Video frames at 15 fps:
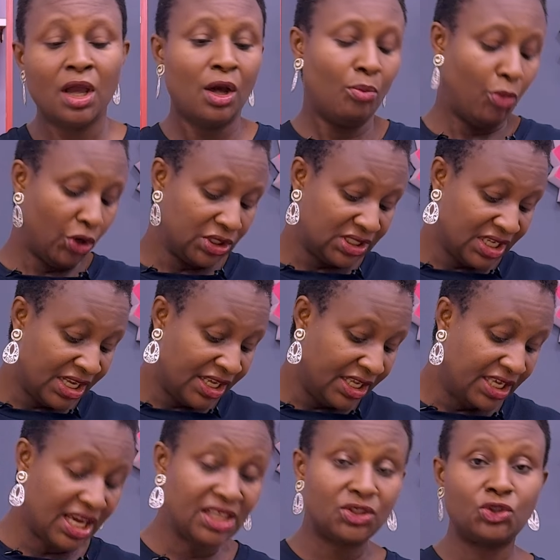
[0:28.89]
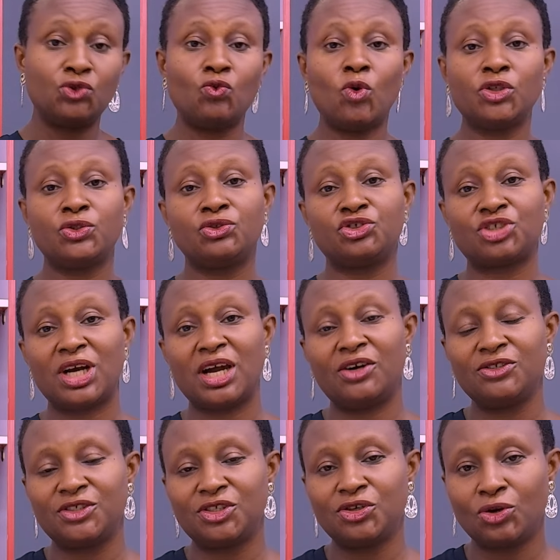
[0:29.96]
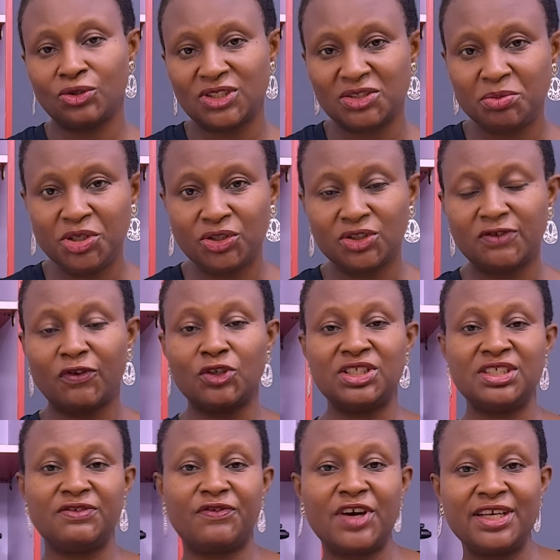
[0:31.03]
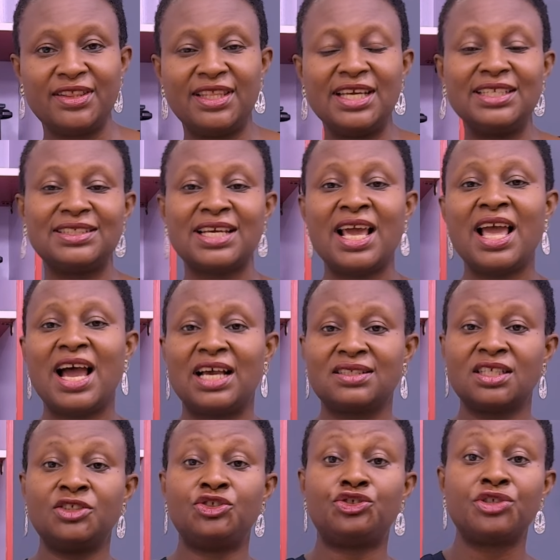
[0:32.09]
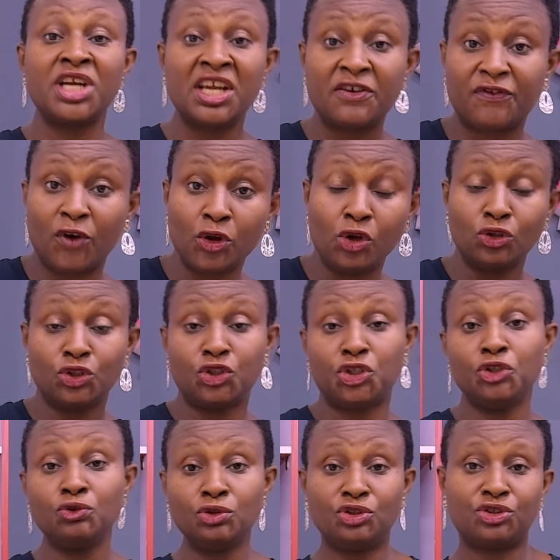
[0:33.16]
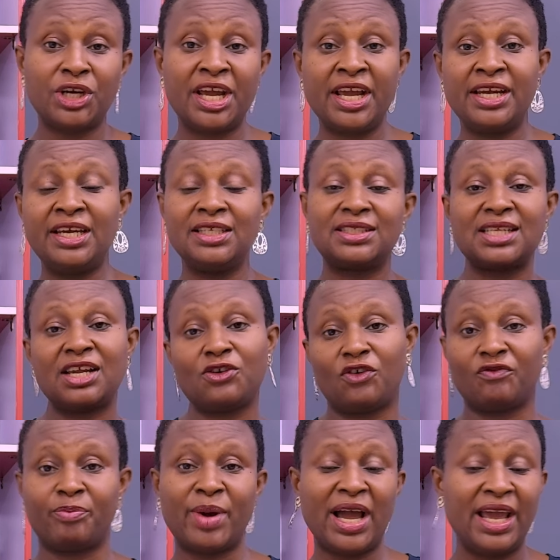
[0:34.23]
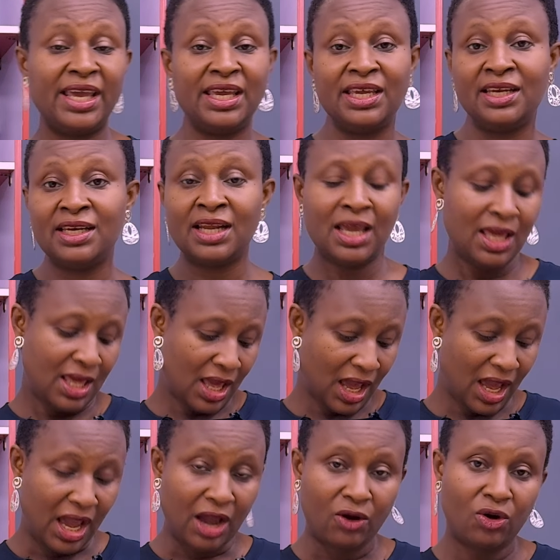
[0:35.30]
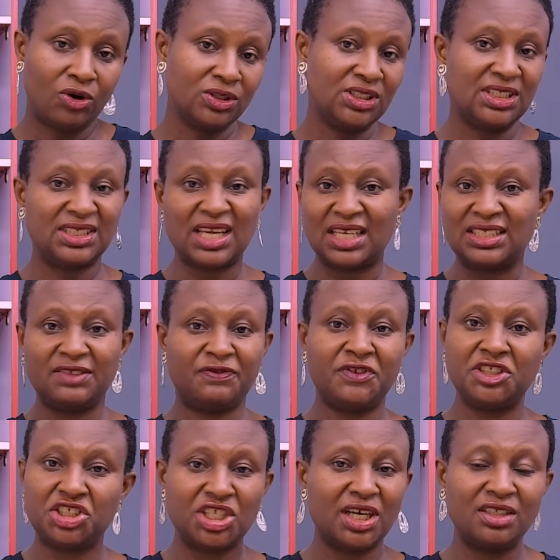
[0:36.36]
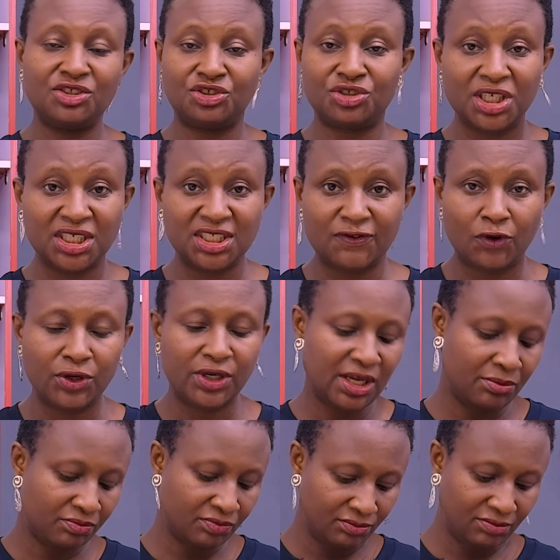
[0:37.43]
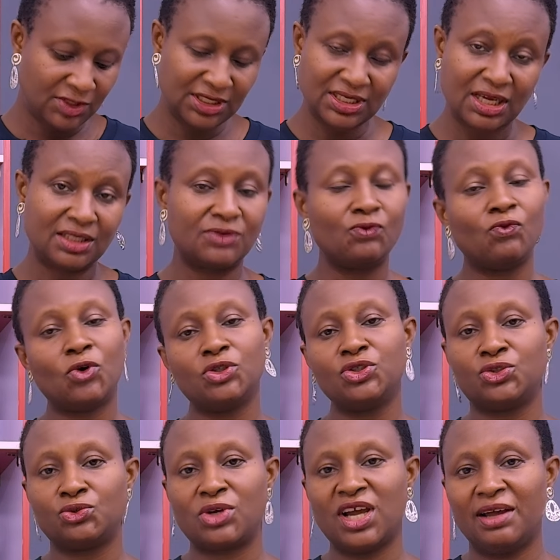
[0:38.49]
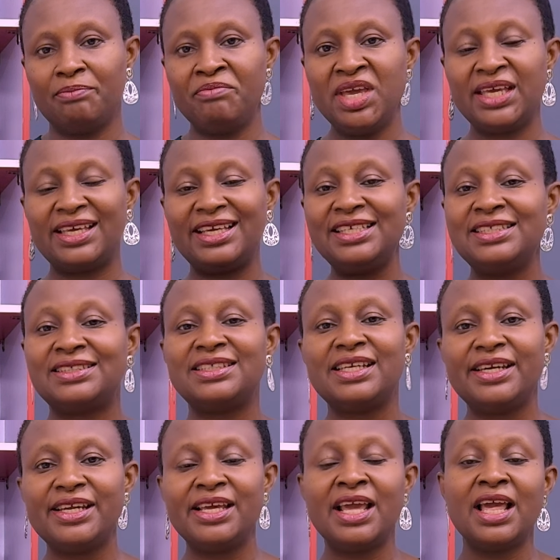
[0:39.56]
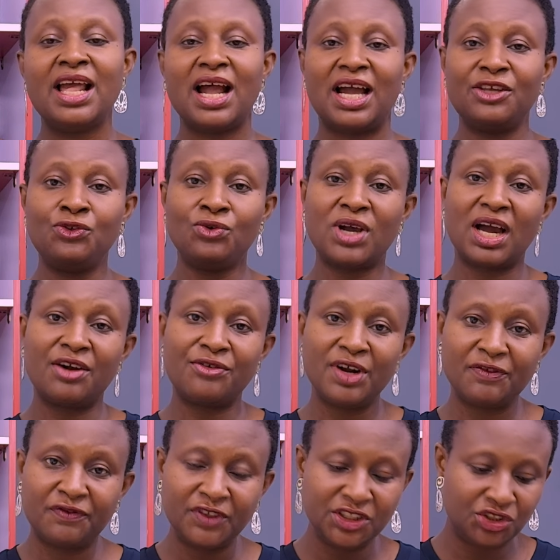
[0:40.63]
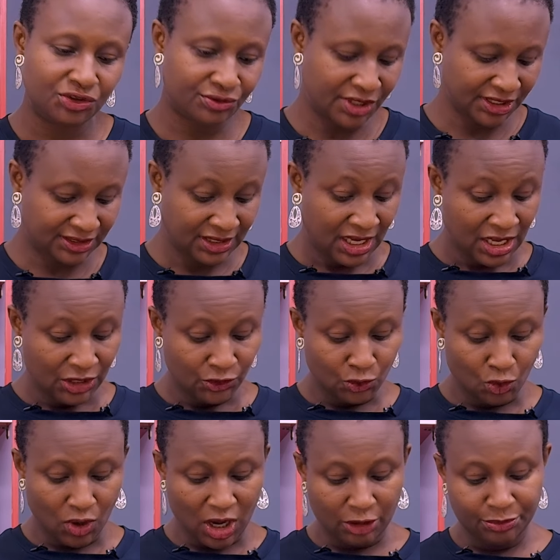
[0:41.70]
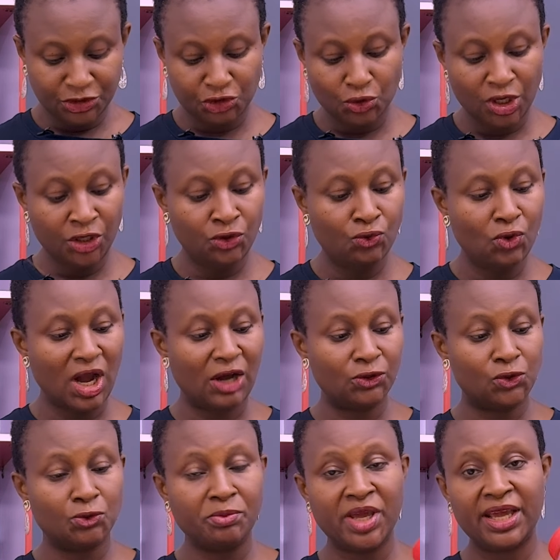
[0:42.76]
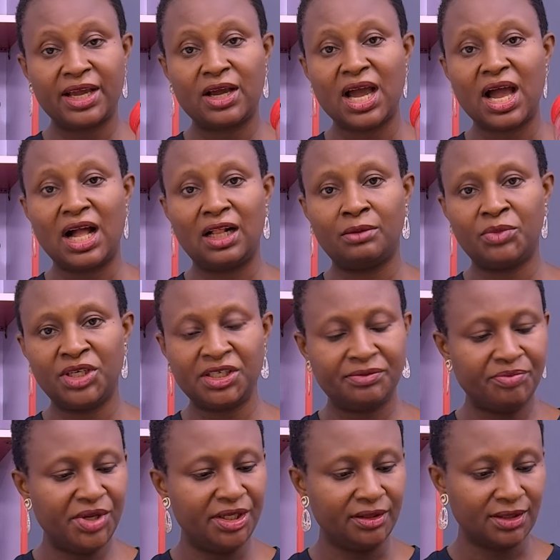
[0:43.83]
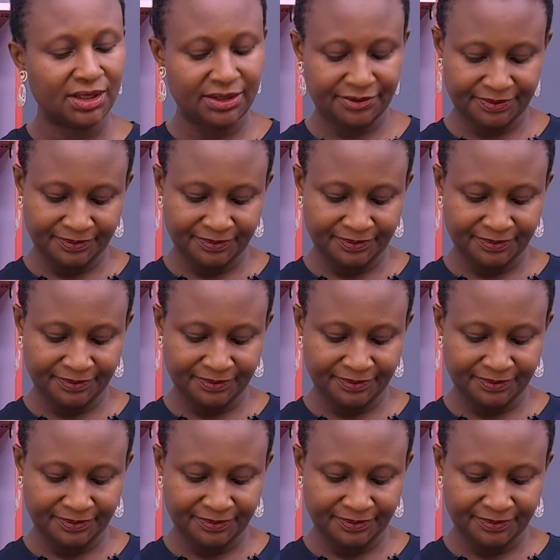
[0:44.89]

but in case you want to try out the nut milks for different things as a drink for your children, instead of buying all these artificial drinks for them, these are ones you can make easily and you can refrigerate. So I'll be showing you how to make almond milk,